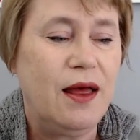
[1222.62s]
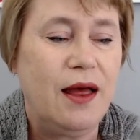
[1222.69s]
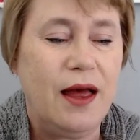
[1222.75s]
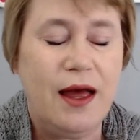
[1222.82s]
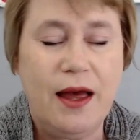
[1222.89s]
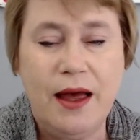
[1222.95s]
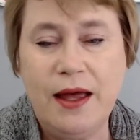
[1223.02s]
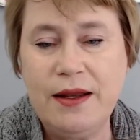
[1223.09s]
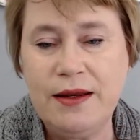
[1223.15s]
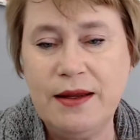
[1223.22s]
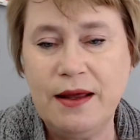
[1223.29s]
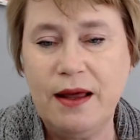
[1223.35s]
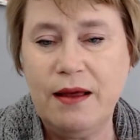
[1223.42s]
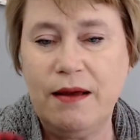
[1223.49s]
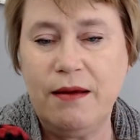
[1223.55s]
And
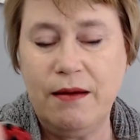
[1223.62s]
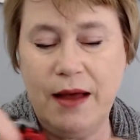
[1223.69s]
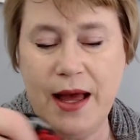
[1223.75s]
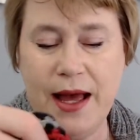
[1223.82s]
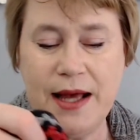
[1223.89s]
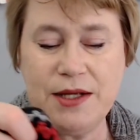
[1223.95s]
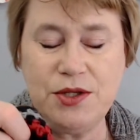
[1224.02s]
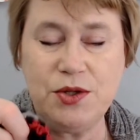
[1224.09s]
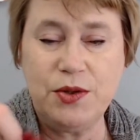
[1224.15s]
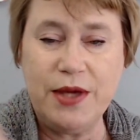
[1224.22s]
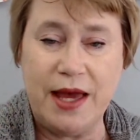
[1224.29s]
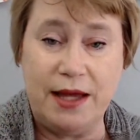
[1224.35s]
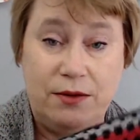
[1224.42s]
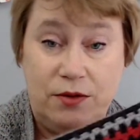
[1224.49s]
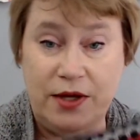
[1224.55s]
as you
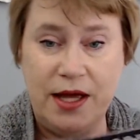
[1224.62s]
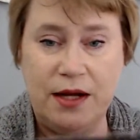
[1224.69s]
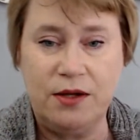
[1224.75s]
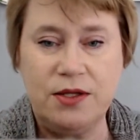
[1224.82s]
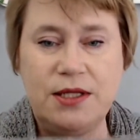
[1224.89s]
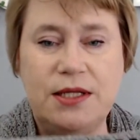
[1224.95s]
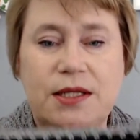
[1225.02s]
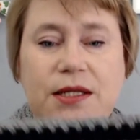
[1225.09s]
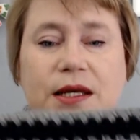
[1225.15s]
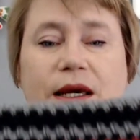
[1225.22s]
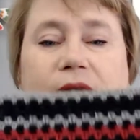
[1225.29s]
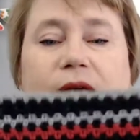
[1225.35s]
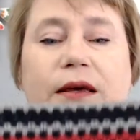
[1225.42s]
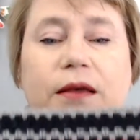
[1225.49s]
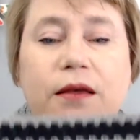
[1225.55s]
cannot
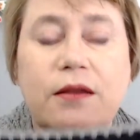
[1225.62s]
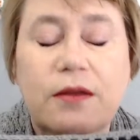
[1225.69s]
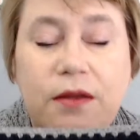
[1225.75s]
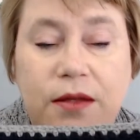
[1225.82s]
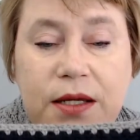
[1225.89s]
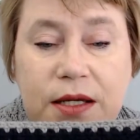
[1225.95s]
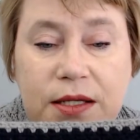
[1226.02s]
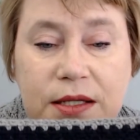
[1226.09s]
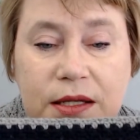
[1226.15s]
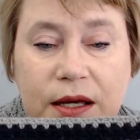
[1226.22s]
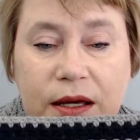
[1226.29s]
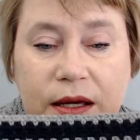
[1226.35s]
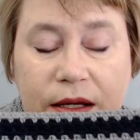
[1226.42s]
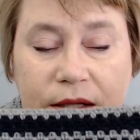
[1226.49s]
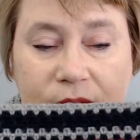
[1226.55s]
see, this
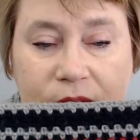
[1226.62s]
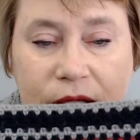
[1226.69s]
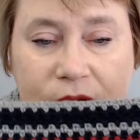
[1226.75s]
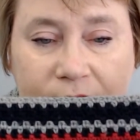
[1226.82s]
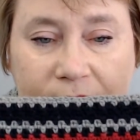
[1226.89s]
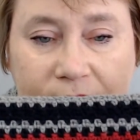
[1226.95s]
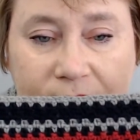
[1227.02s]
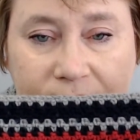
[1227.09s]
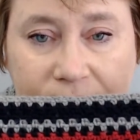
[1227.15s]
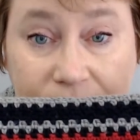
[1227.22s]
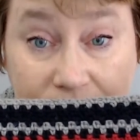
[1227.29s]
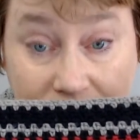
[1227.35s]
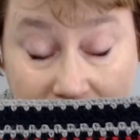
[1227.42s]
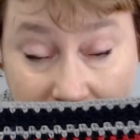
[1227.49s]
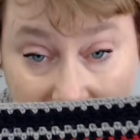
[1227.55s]
is just
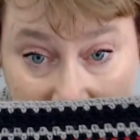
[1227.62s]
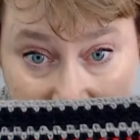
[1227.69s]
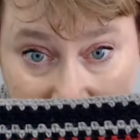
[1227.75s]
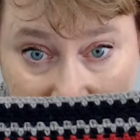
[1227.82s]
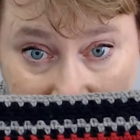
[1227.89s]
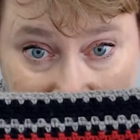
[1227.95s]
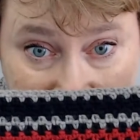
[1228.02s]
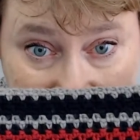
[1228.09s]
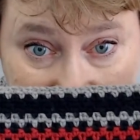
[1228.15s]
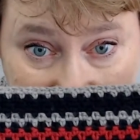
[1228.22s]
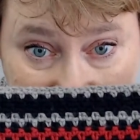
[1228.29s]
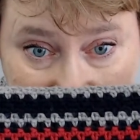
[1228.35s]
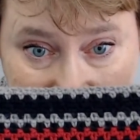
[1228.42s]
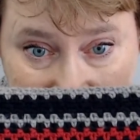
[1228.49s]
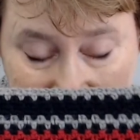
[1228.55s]
granite
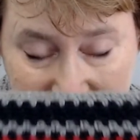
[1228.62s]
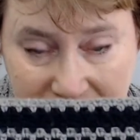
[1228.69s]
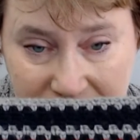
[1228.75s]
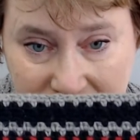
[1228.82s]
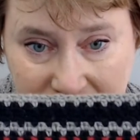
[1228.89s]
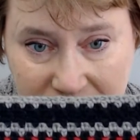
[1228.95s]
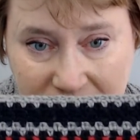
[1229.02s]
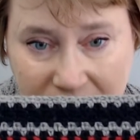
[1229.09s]
stitch,